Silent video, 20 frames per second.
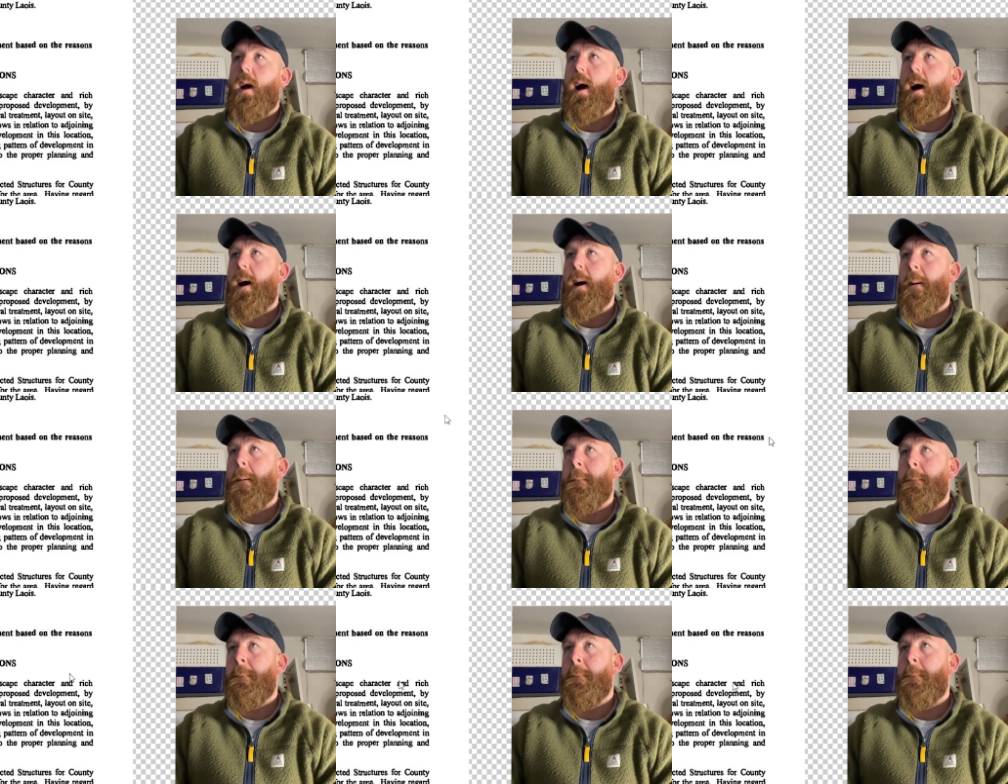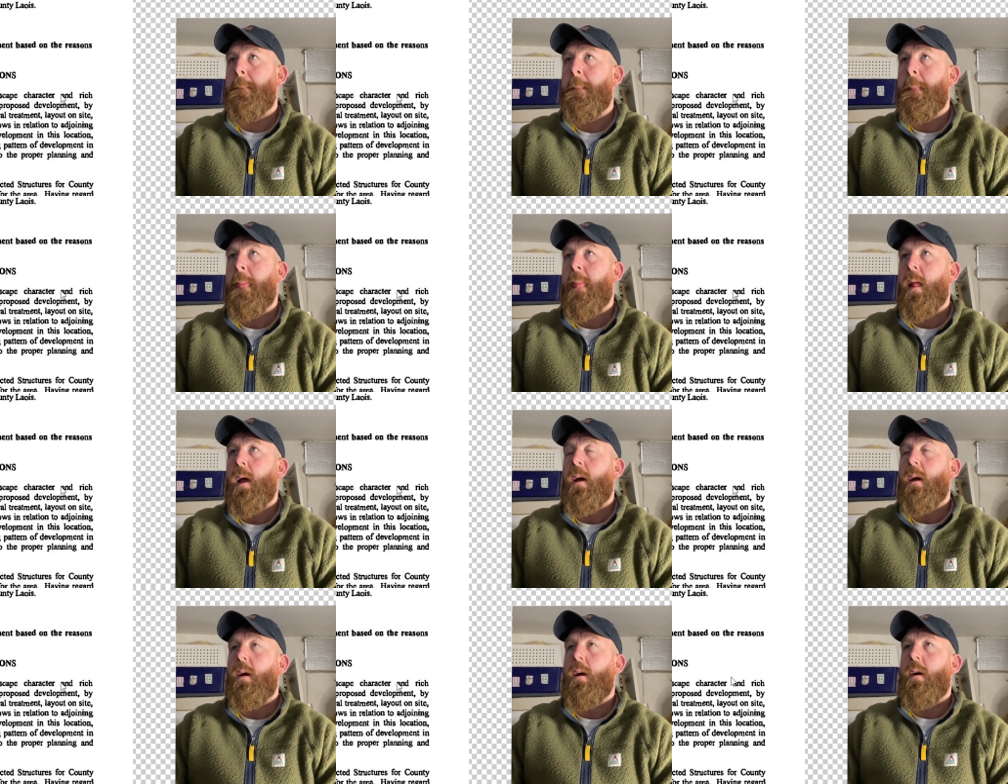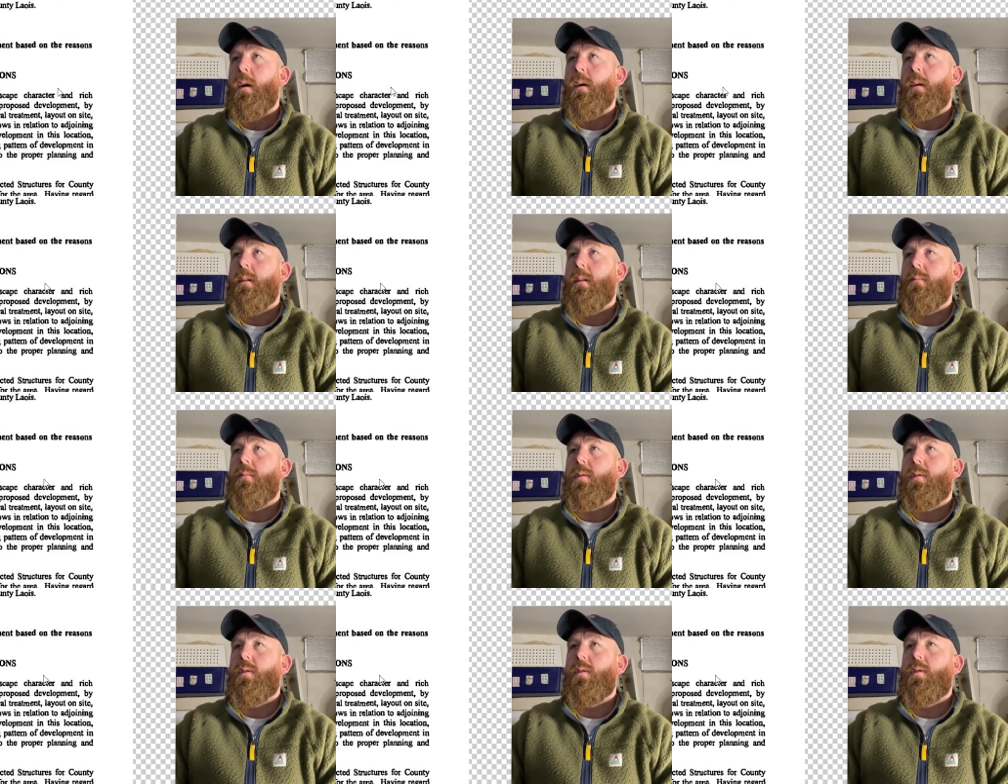
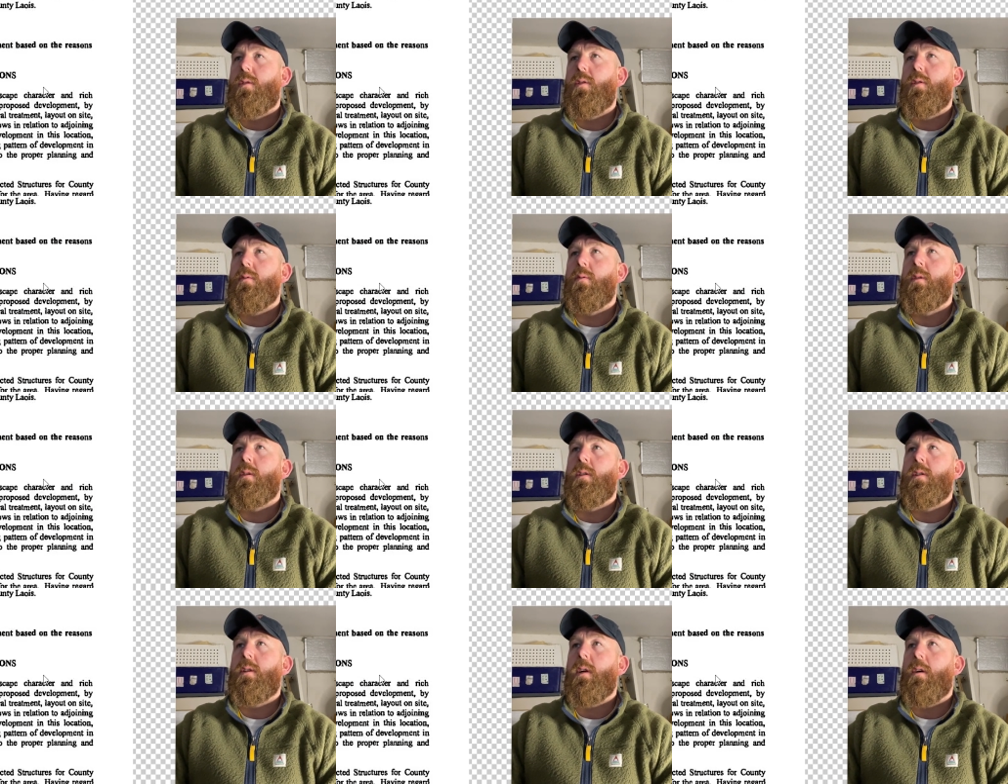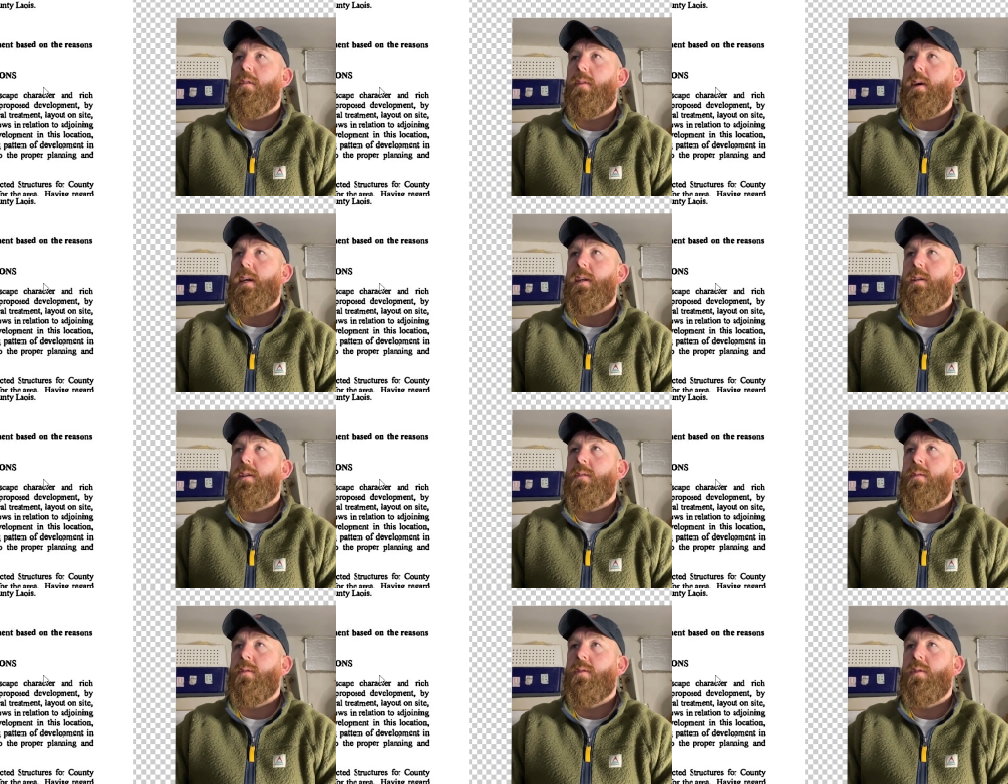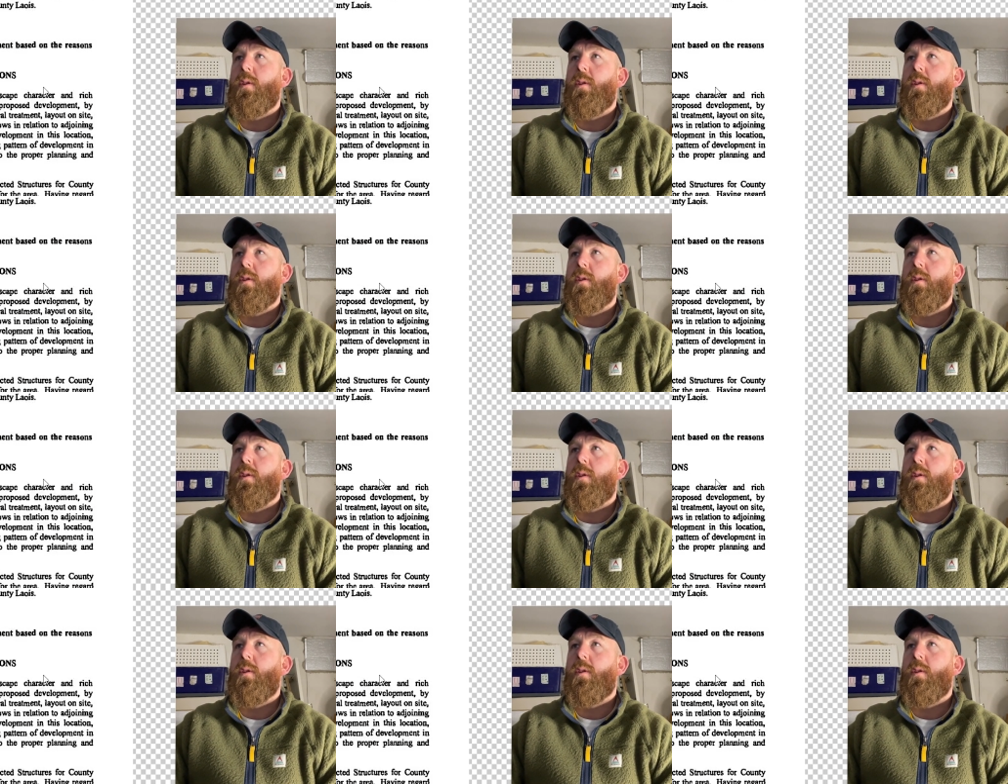There was 2 considerations.